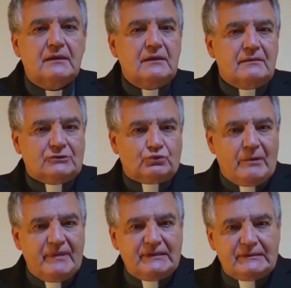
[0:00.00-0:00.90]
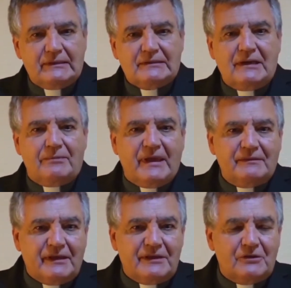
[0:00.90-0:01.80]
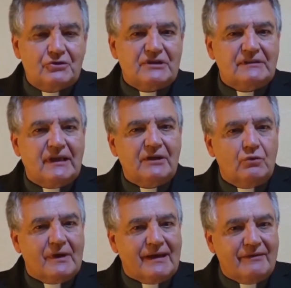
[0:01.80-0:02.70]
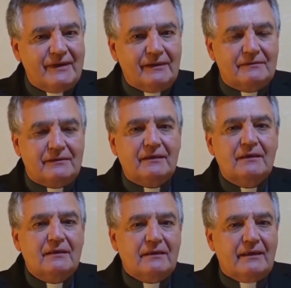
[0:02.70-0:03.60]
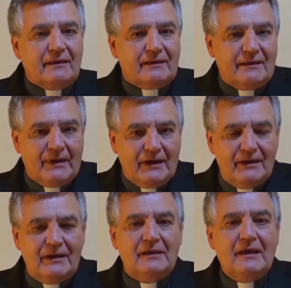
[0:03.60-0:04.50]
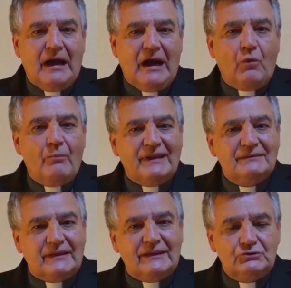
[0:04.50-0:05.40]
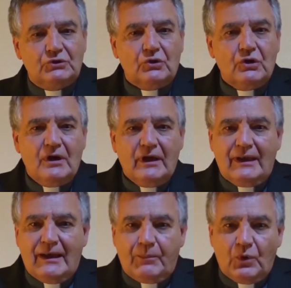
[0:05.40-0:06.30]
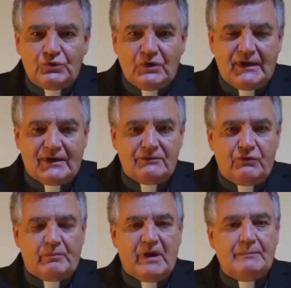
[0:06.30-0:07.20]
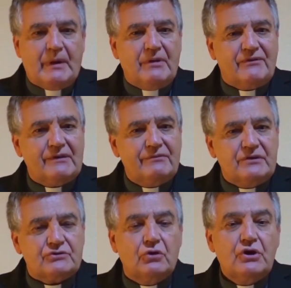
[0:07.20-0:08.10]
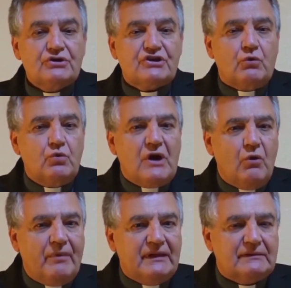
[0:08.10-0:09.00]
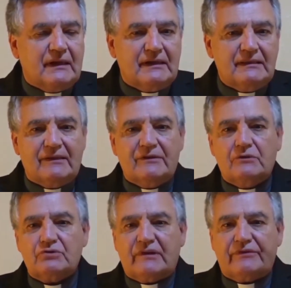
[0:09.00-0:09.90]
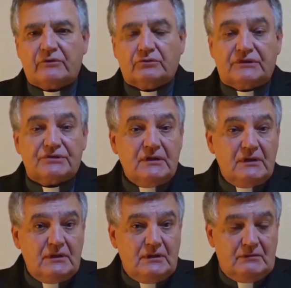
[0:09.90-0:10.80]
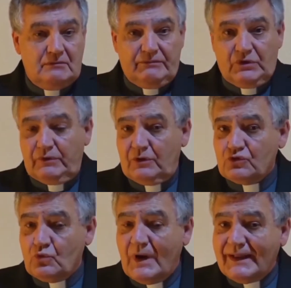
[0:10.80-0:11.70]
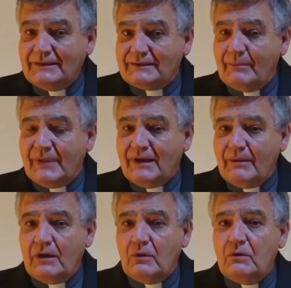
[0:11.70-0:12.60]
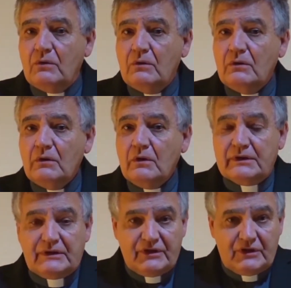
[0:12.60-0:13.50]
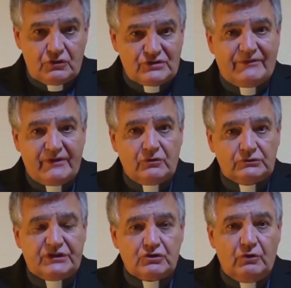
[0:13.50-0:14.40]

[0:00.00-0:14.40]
Naturally, between the 20 and 80, there is a gradient that decreases. 20 and 80, there is a gradient that decreases support for Pope Francis as the age of the priest increases, but from